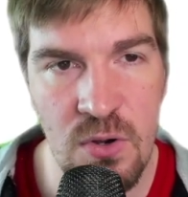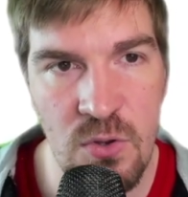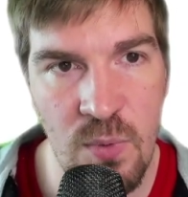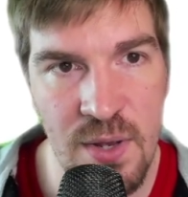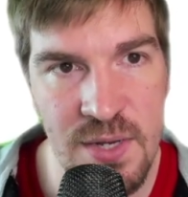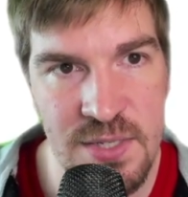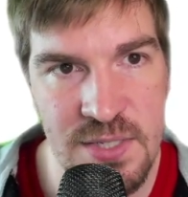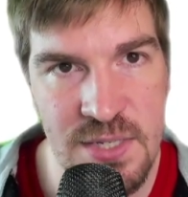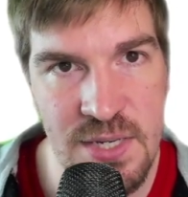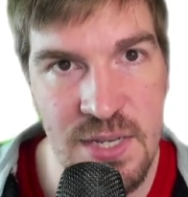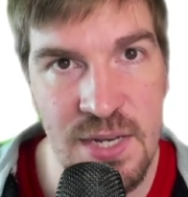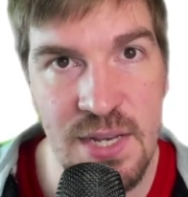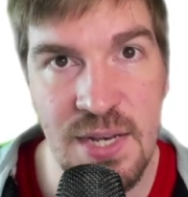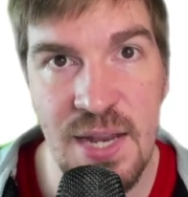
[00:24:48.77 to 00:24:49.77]
or you want to
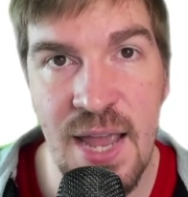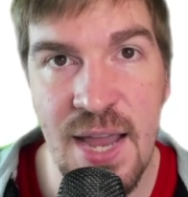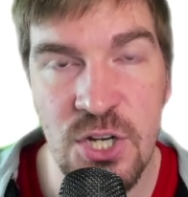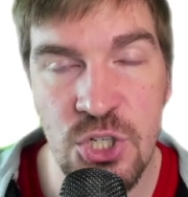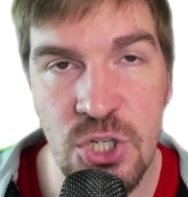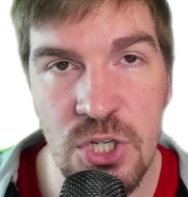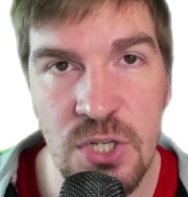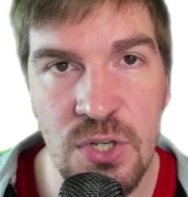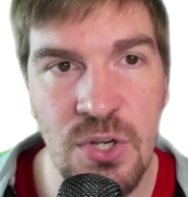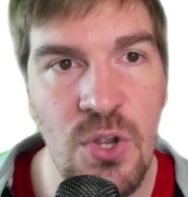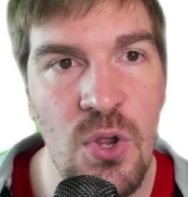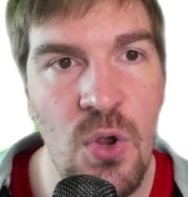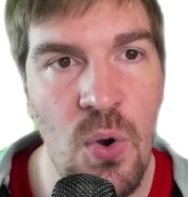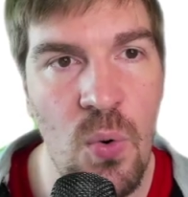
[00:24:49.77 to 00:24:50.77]
see it in
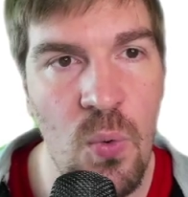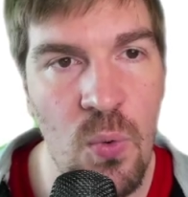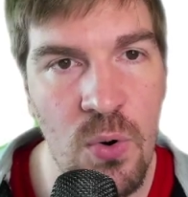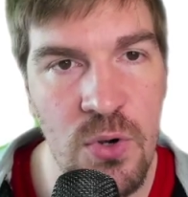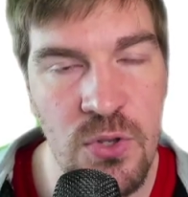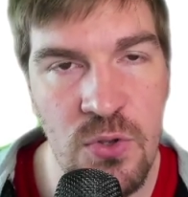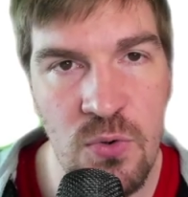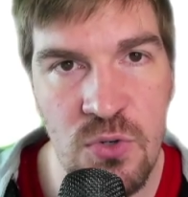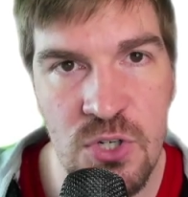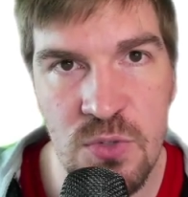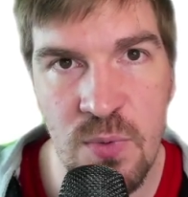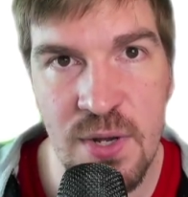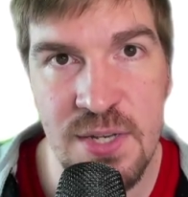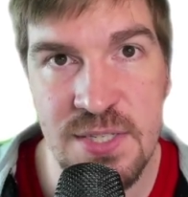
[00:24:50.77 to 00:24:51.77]
action, or you
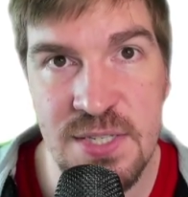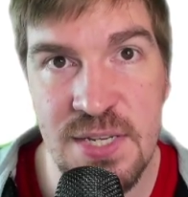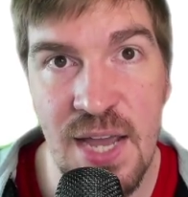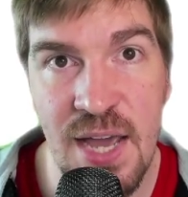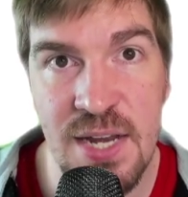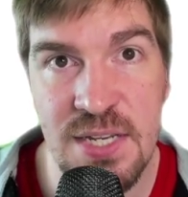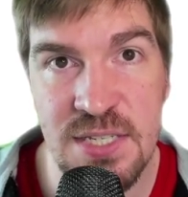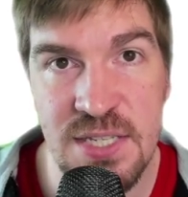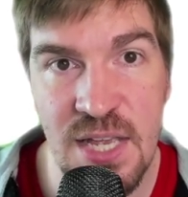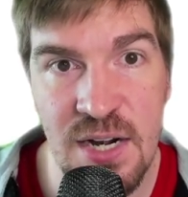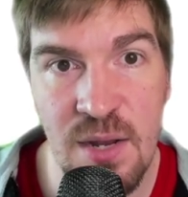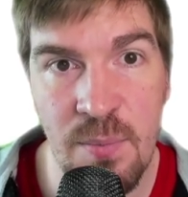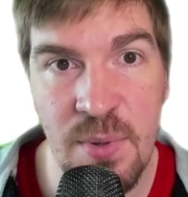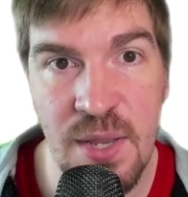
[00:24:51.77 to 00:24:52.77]
just want to see how to
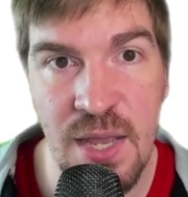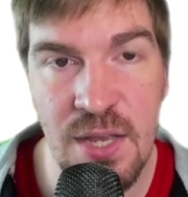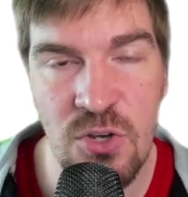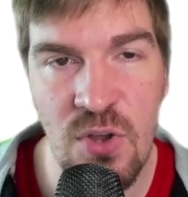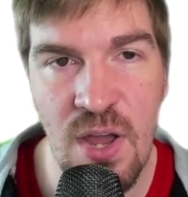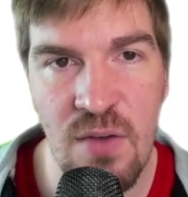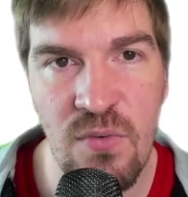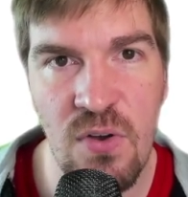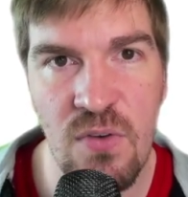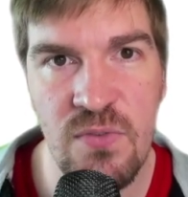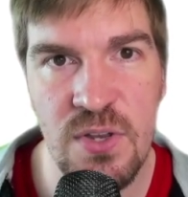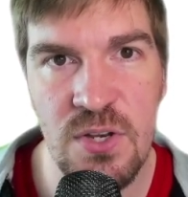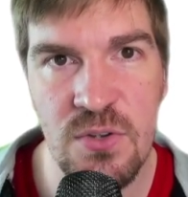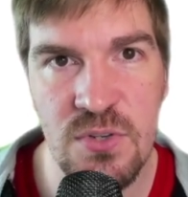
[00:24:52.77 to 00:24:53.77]
set it up again, you have
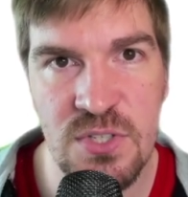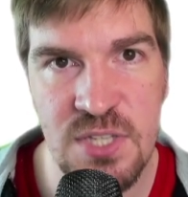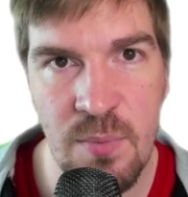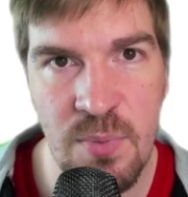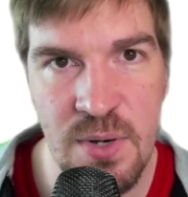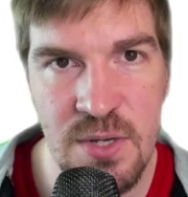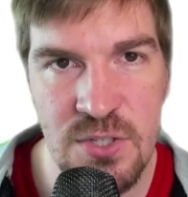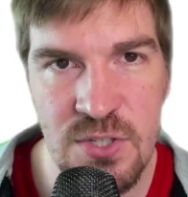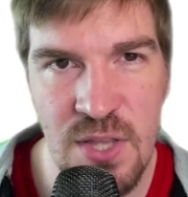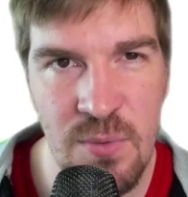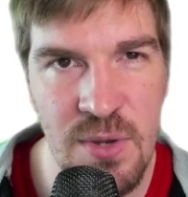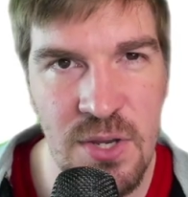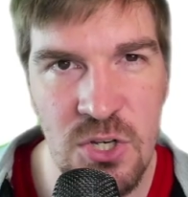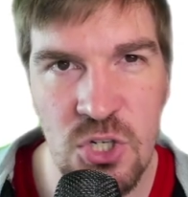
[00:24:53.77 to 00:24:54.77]
all videos separate
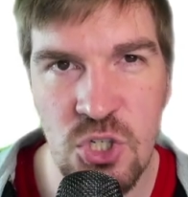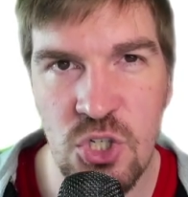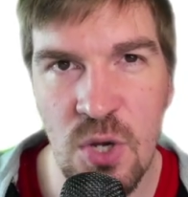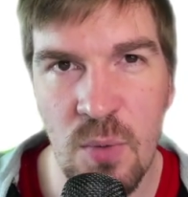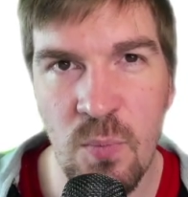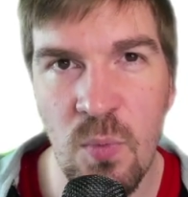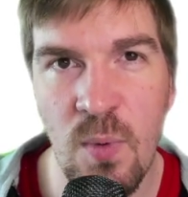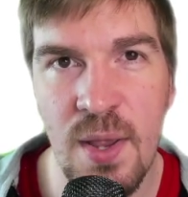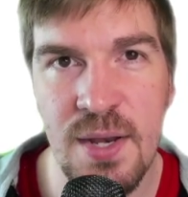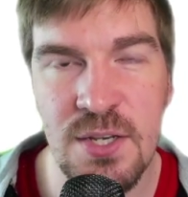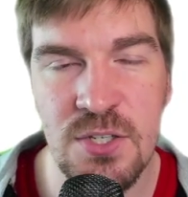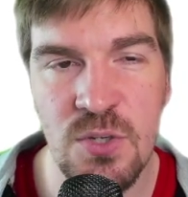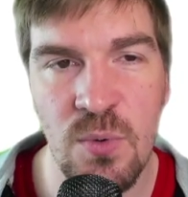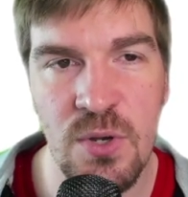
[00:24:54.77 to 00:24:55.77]
so that we can just jump
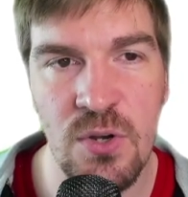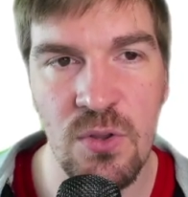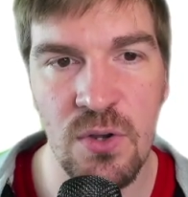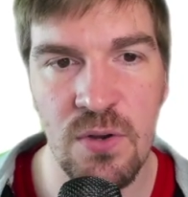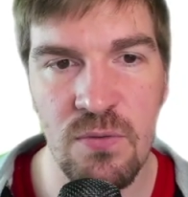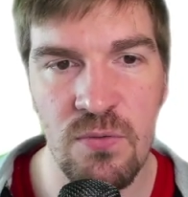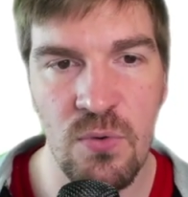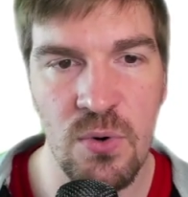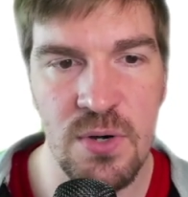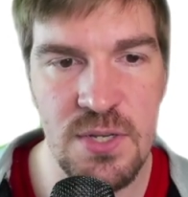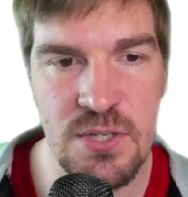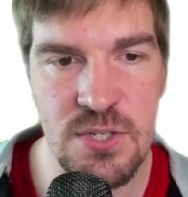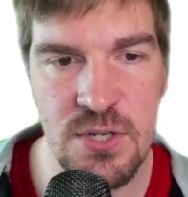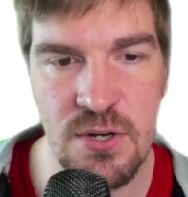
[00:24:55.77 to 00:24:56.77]
right into what you're looking
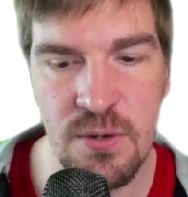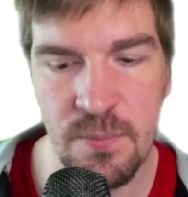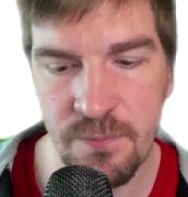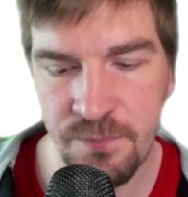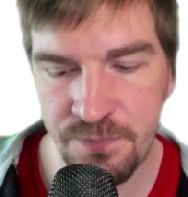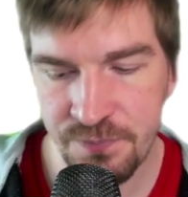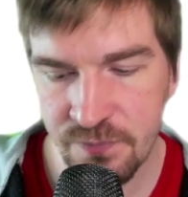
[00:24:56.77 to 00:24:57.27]
for easier.